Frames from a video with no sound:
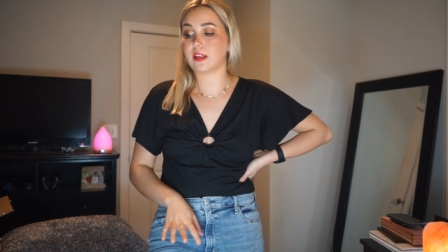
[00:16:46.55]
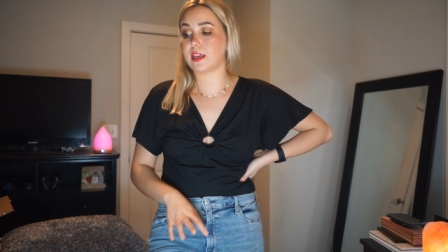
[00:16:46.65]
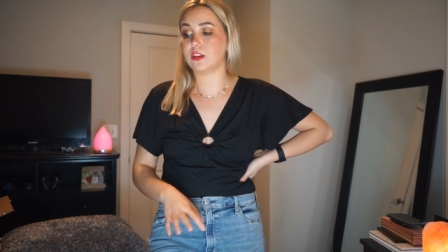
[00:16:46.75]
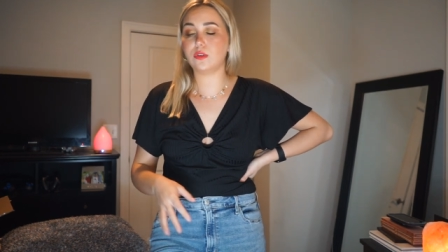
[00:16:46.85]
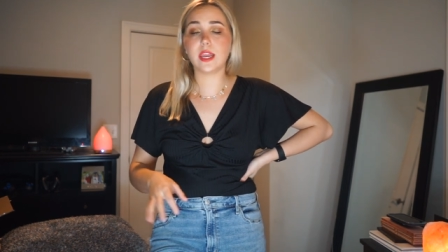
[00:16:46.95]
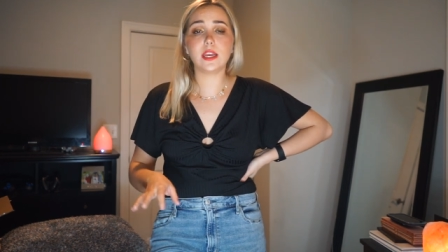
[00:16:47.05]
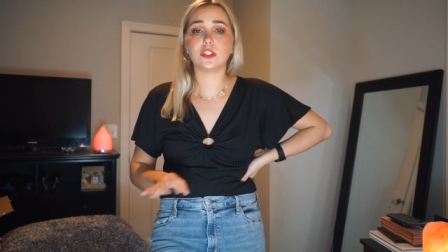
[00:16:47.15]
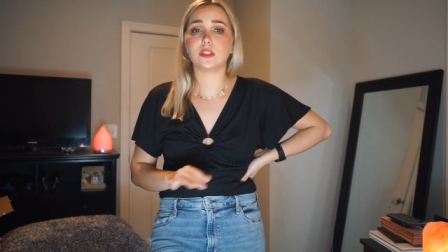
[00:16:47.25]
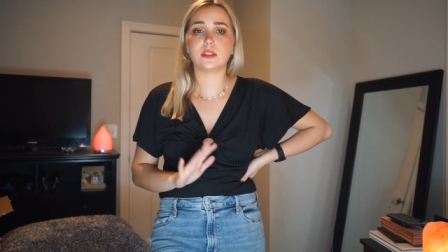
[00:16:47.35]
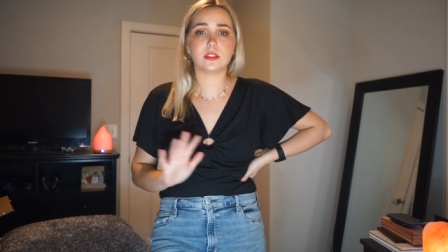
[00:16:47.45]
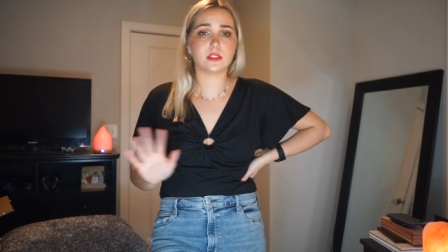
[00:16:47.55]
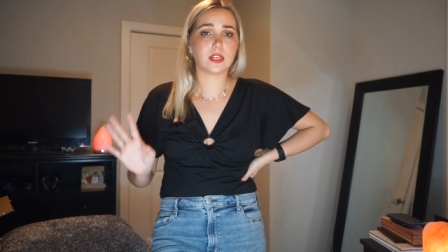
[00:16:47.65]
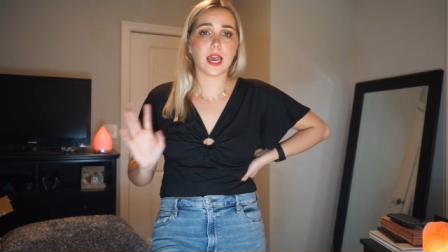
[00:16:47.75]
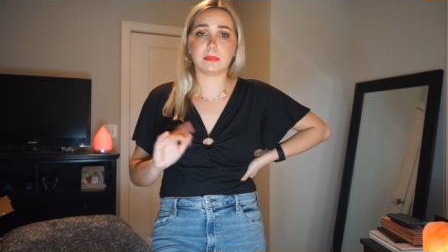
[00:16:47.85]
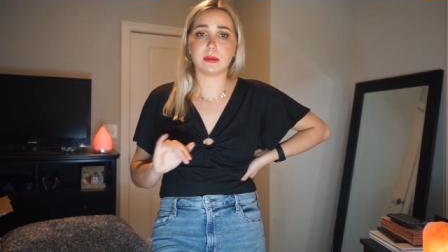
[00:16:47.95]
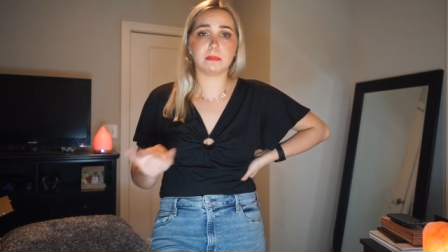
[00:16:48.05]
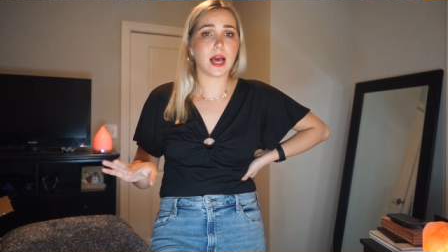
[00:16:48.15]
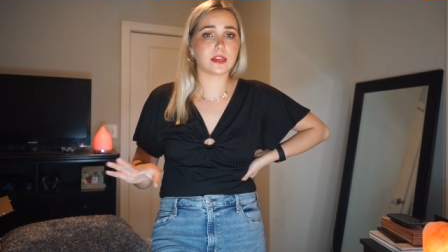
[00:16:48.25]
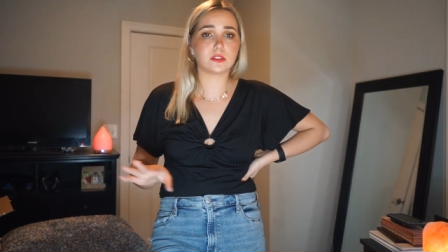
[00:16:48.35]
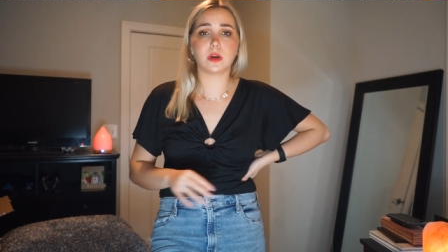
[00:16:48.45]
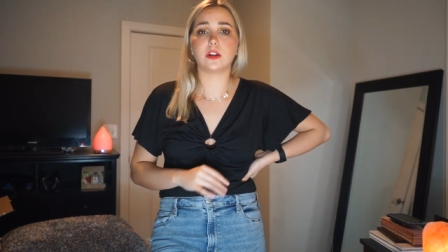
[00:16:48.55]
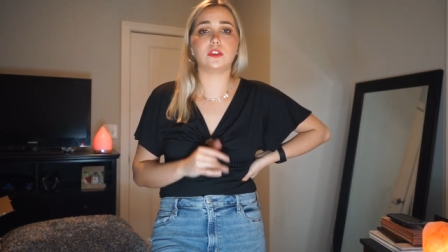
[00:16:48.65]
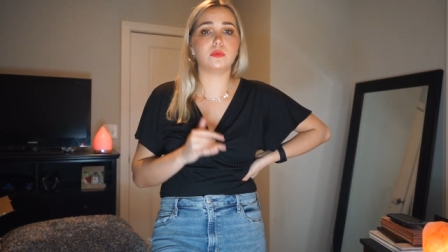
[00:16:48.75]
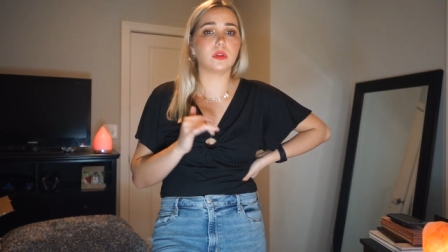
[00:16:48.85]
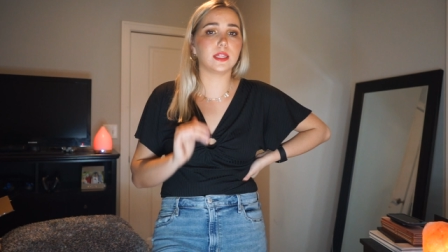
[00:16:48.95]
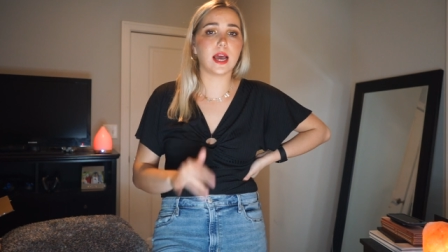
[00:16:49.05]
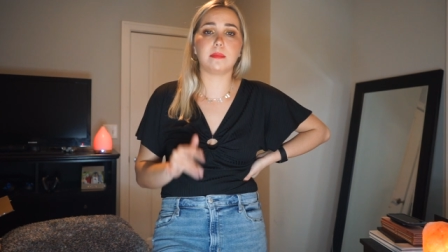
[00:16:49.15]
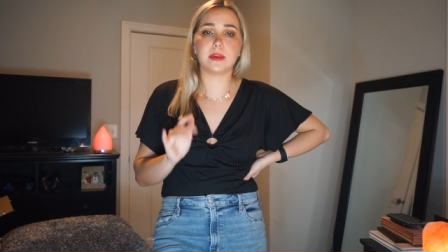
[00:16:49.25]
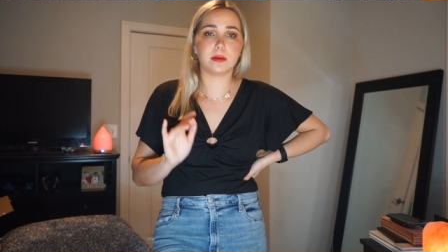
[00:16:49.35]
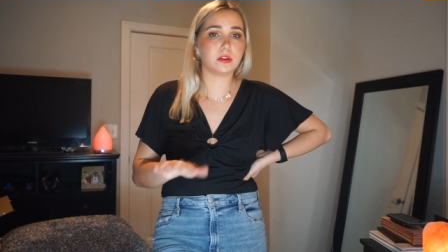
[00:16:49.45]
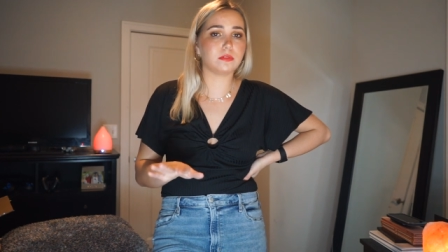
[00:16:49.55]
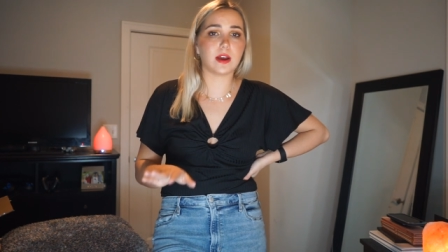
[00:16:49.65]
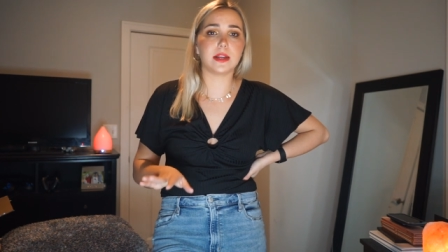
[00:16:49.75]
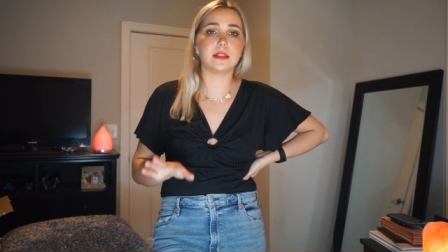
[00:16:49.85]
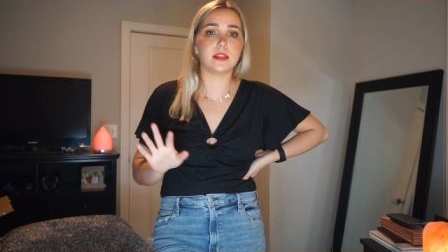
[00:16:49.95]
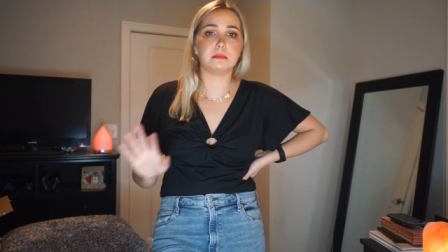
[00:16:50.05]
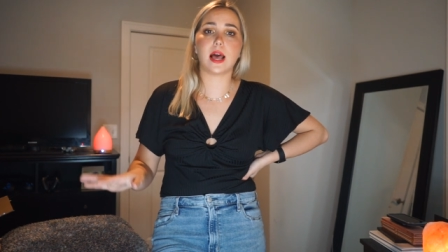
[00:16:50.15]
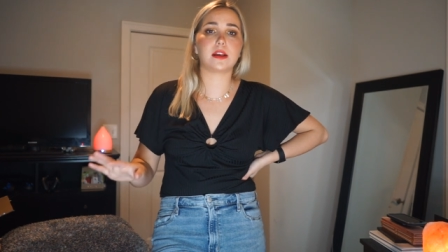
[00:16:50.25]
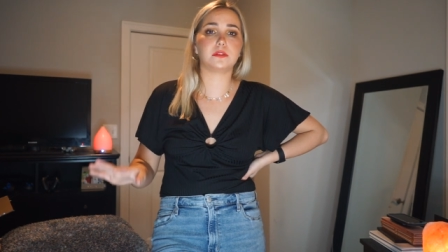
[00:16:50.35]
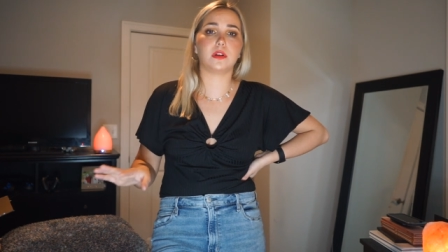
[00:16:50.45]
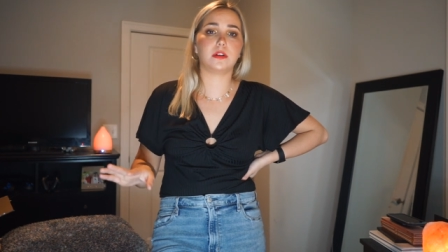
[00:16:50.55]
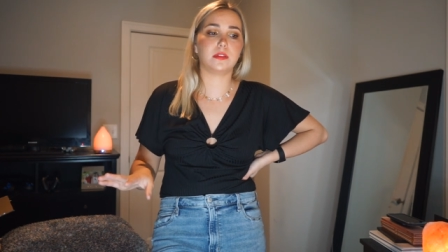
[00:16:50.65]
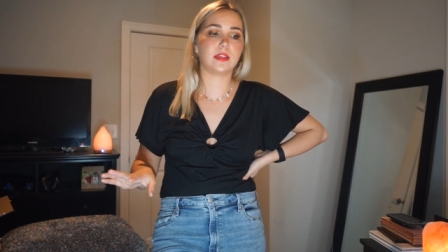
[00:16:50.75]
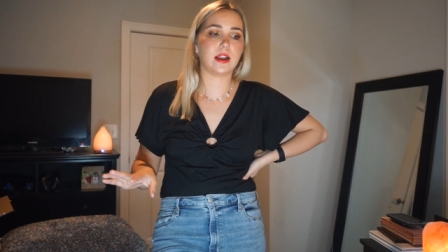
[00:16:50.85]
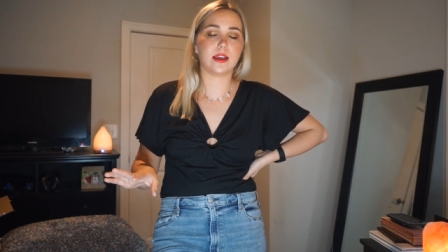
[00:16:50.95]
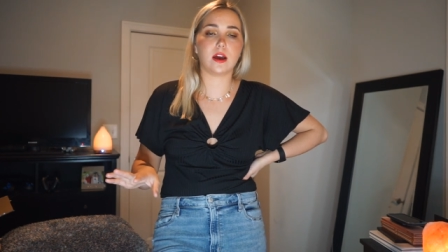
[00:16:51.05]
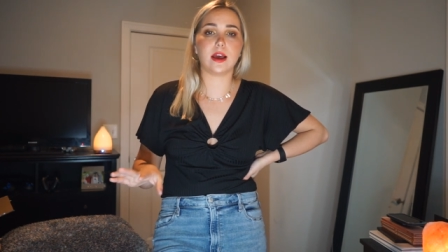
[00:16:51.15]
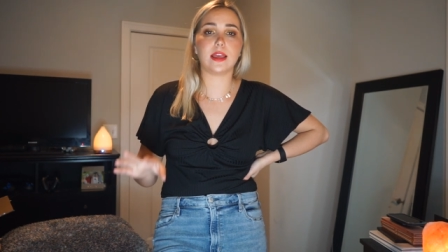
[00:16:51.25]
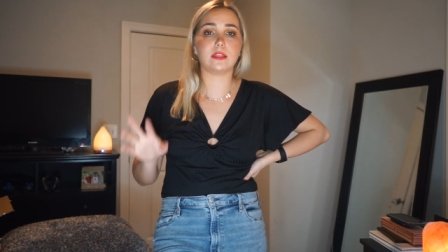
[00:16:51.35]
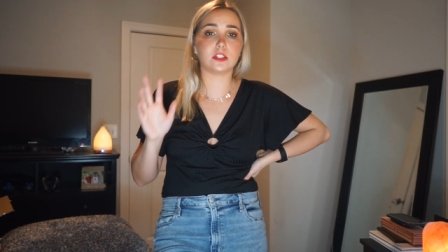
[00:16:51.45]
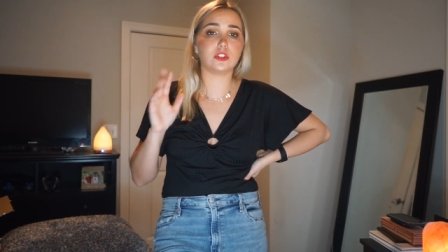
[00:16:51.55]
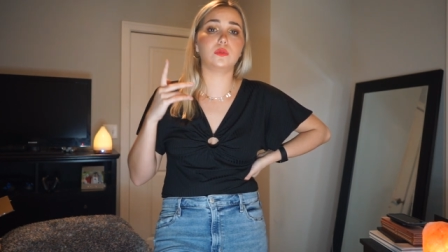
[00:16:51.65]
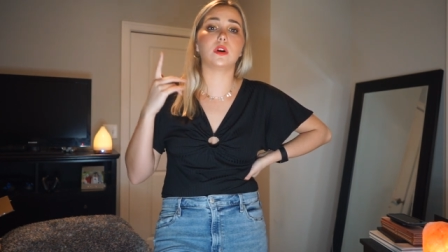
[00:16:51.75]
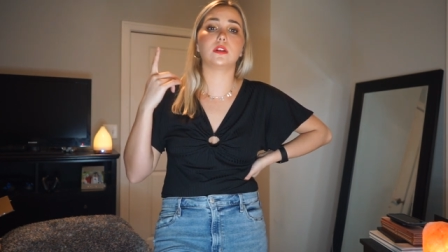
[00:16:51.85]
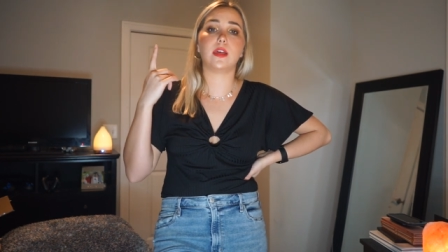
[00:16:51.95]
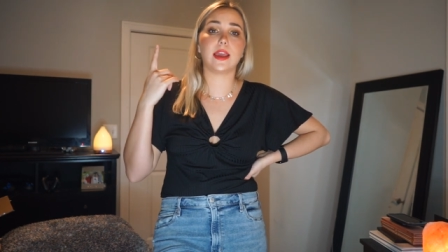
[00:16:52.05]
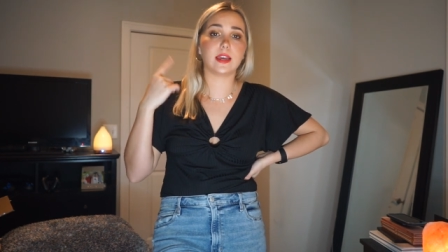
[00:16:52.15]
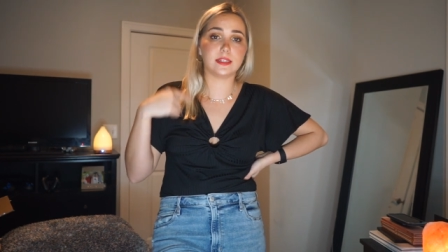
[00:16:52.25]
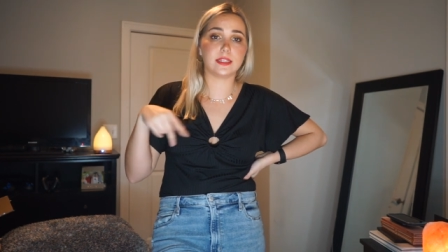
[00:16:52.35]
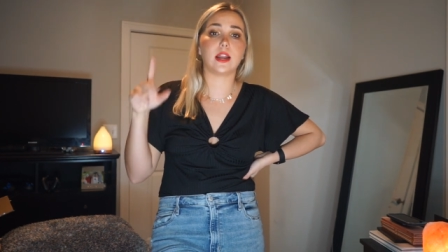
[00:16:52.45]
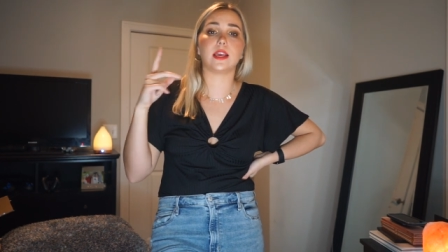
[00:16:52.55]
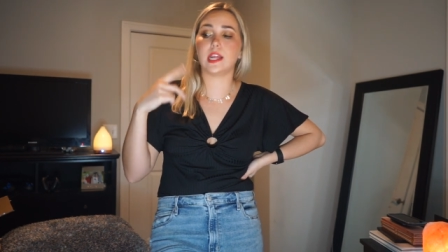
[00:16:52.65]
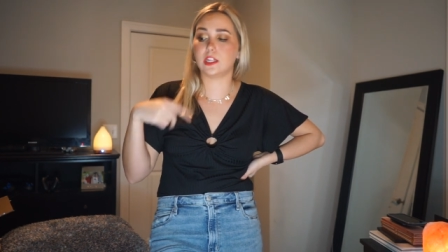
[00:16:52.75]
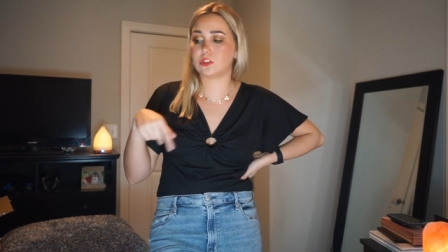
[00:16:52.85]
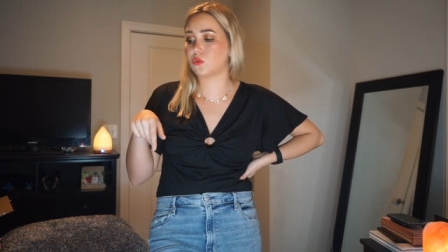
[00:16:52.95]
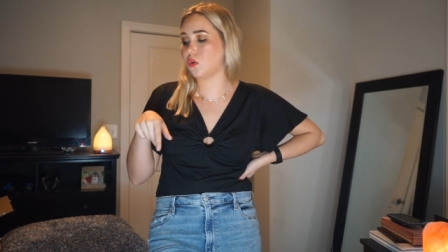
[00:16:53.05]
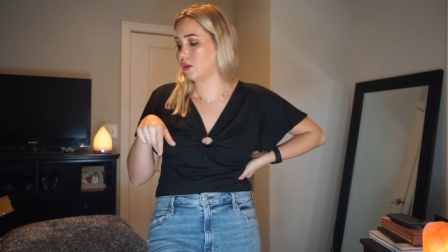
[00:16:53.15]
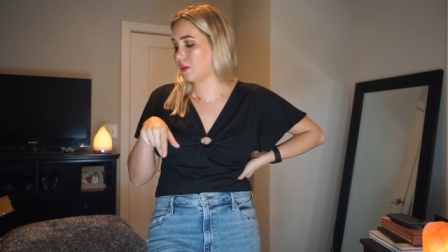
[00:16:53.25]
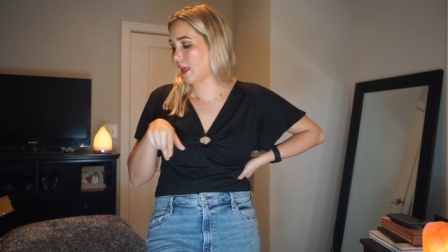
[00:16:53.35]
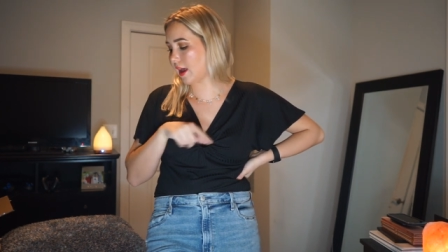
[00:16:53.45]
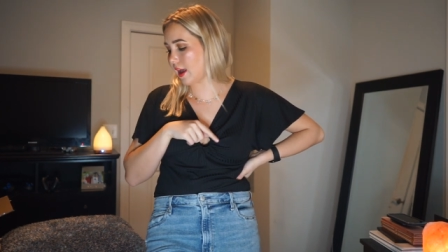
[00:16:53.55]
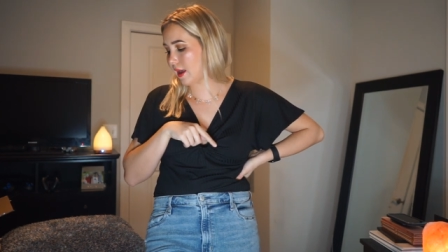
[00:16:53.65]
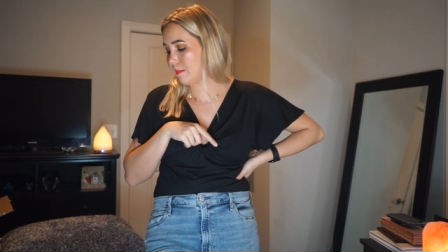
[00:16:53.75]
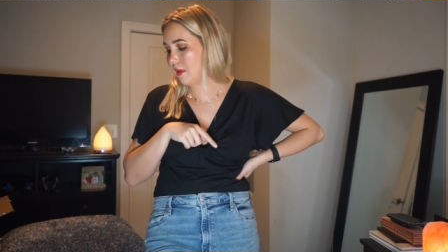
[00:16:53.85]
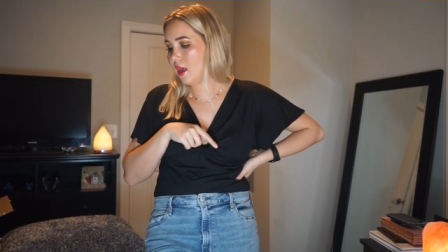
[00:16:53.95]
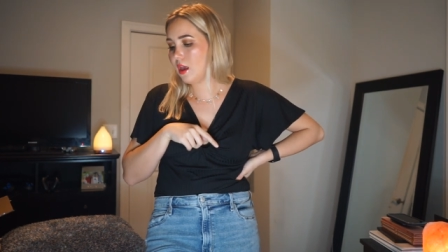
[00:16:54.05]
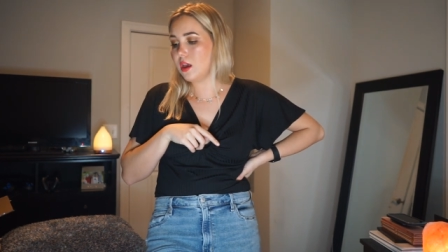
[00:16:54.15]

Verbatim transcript: Like you can't just type in black sweater. You will not be able to find the black sweater that I got unless you are like a dedicated scroller like I am.